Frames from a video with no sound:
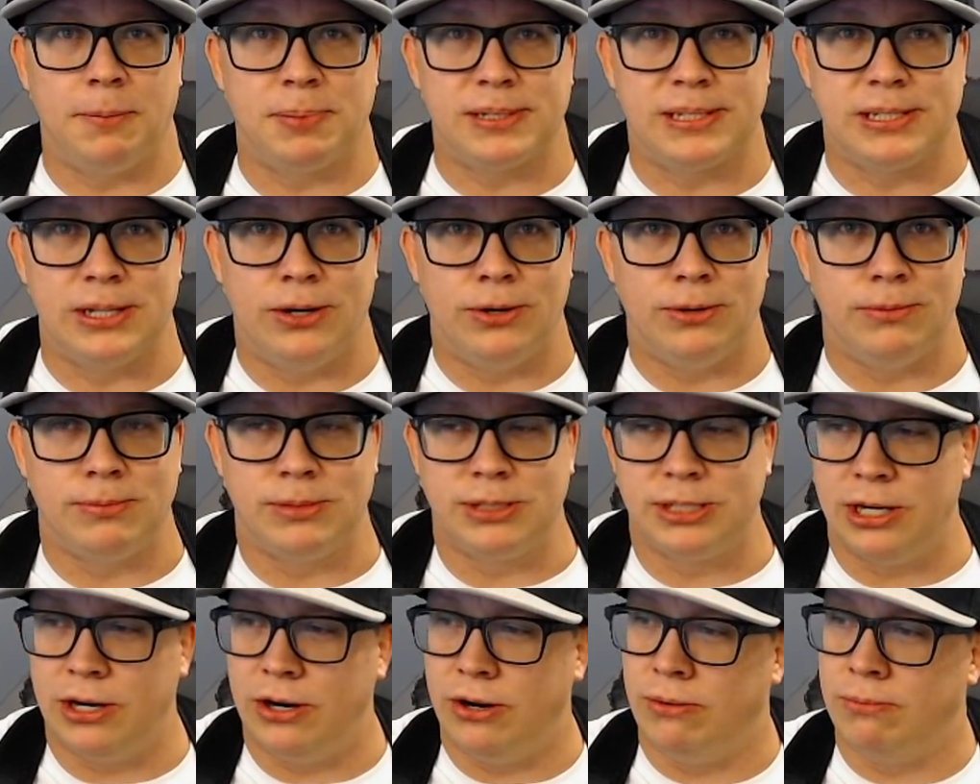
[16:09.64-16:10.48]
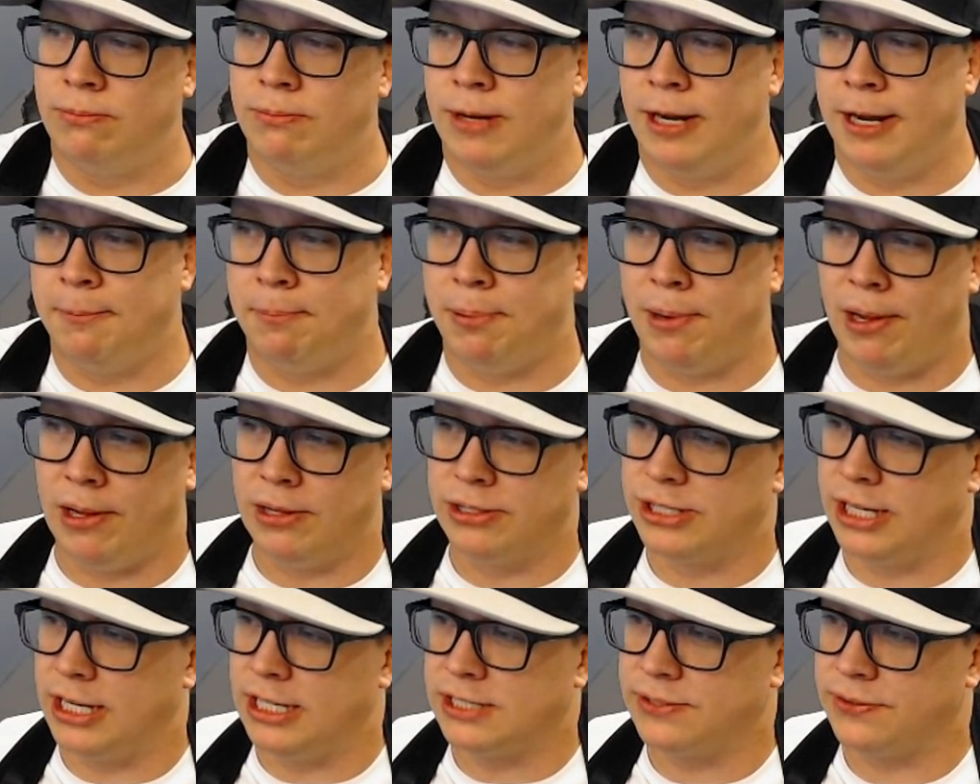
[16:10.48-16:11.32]
episode, so I
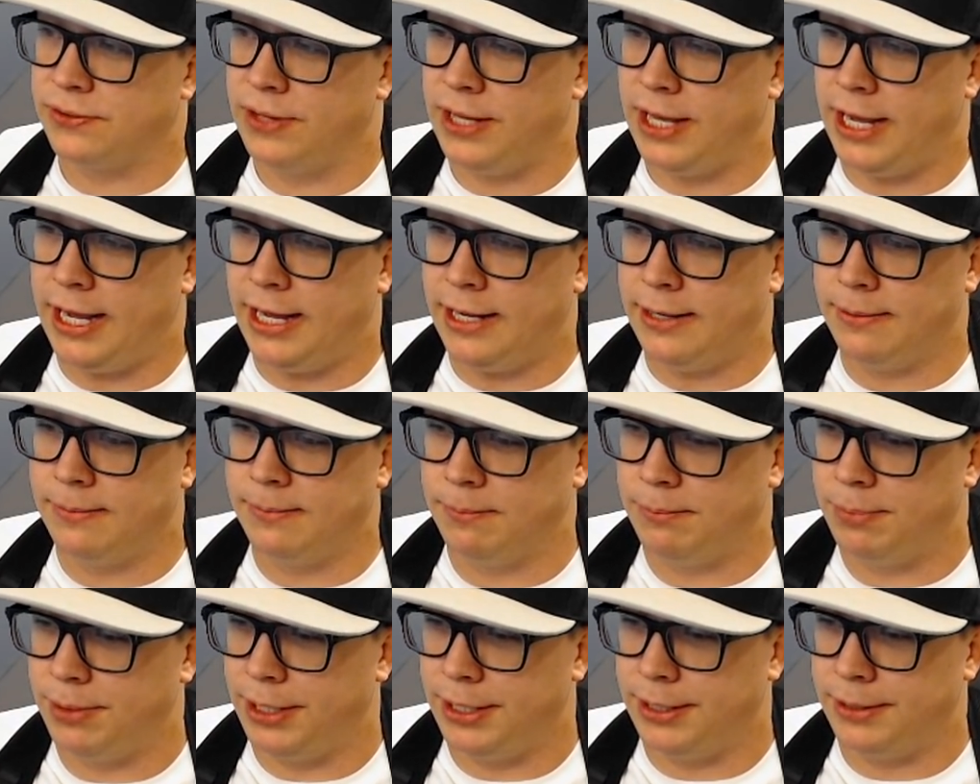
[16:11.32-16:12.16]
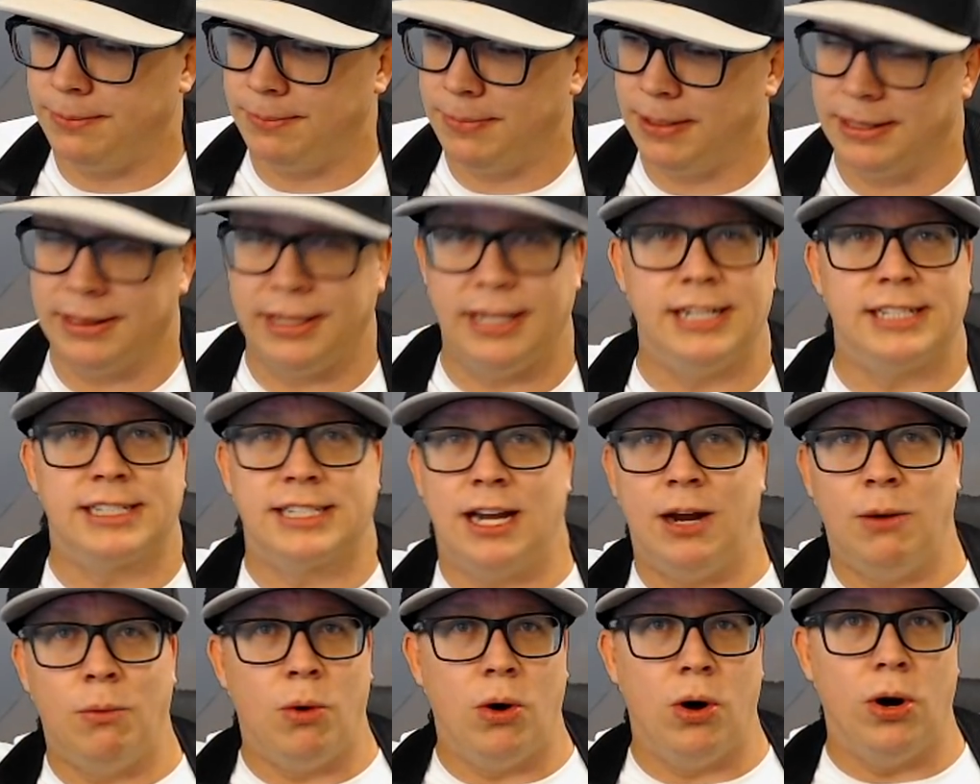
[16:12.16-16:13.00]
apologize for that, but at
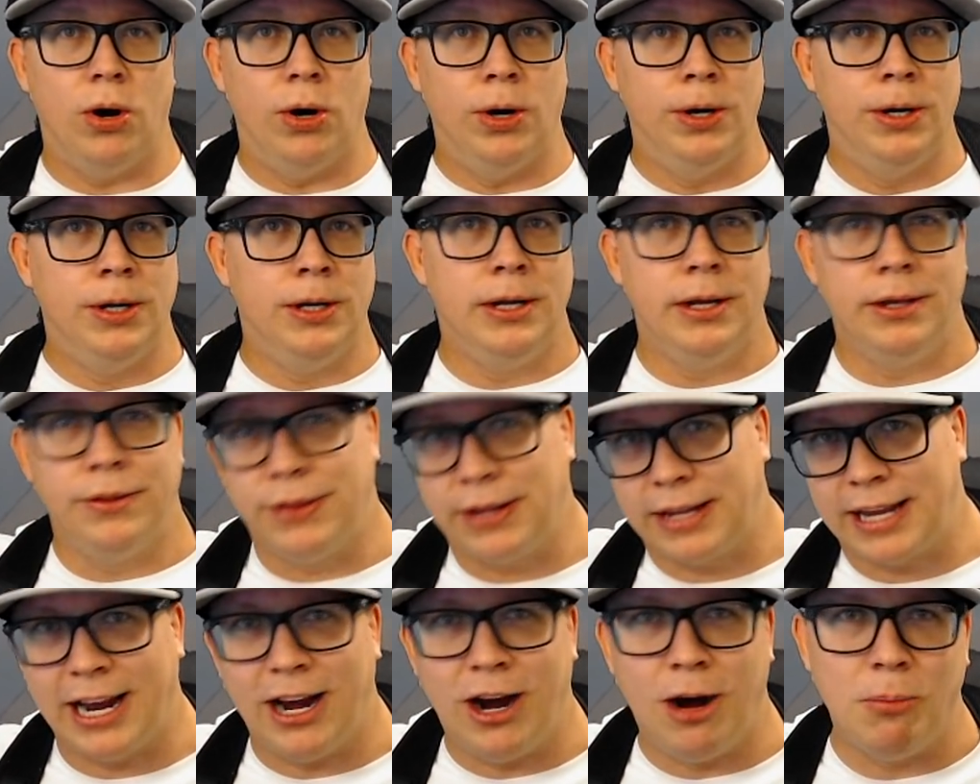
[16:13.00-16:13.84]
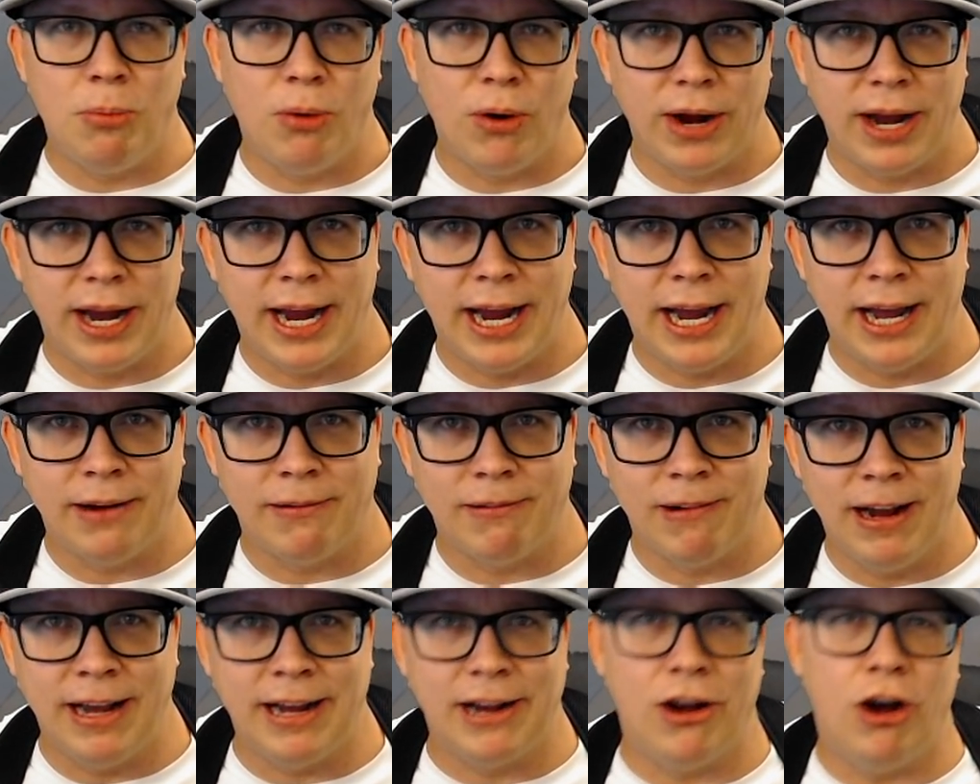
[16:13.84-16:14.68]
least I wore the cowboy
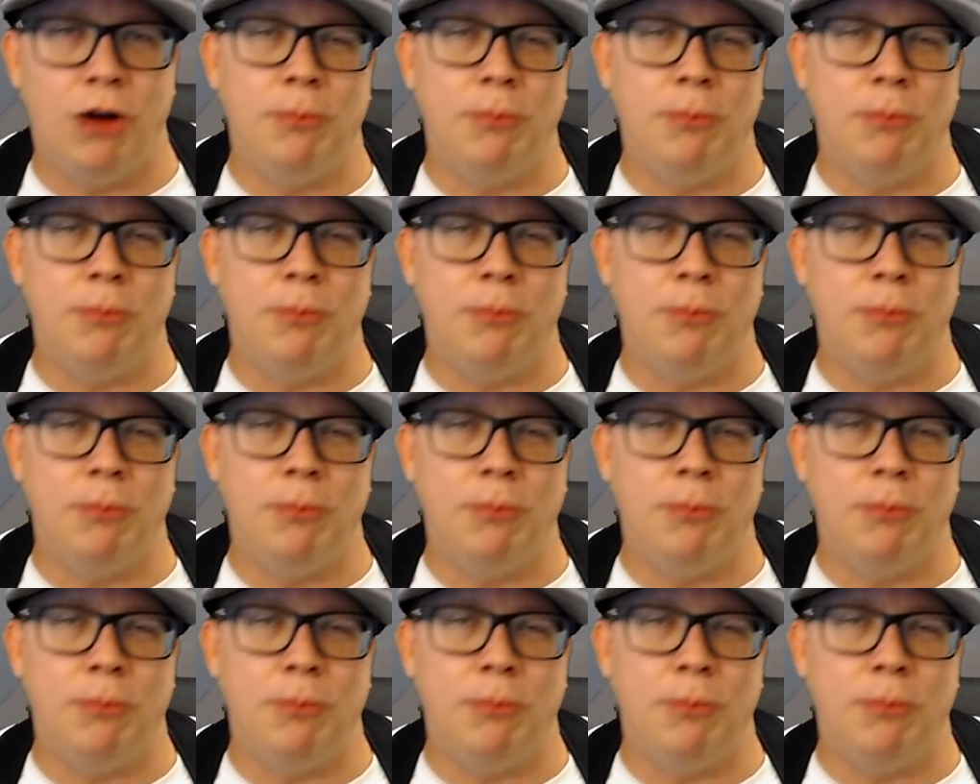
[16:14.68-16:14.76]
hat, right?